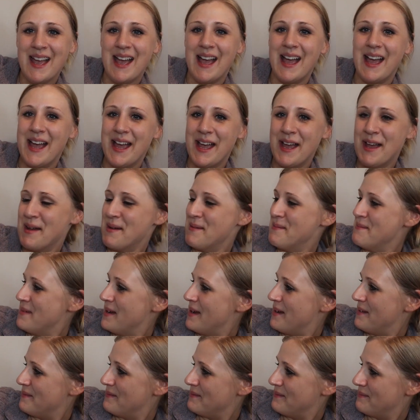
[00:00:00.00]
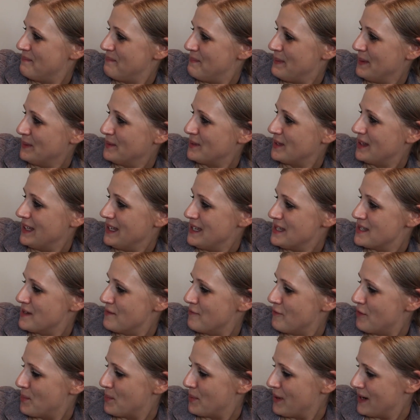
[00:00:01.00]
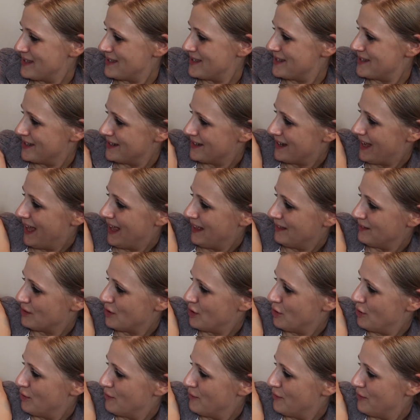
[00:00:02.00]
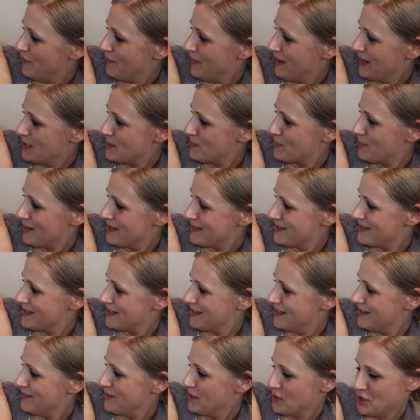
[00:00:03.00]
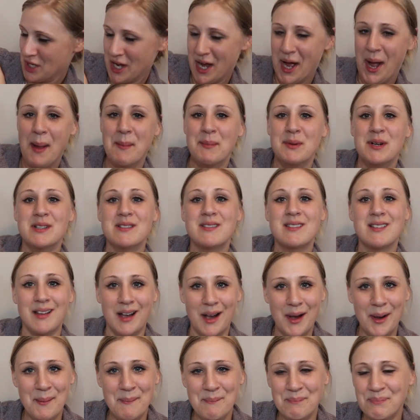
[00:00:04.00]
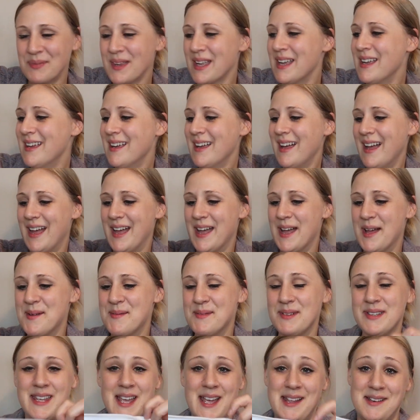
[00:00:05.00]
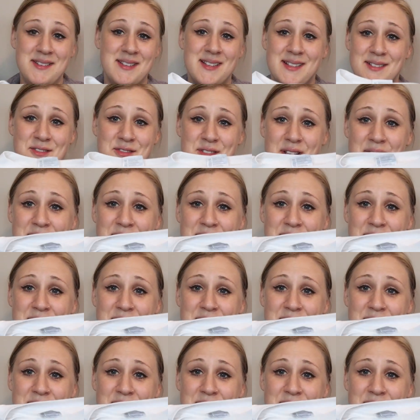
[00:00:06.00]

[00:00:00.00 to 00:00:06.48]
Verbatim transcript: Um, Bill Clinton for president, Al Gore for vice president. The time has come. Um, yeah, just a little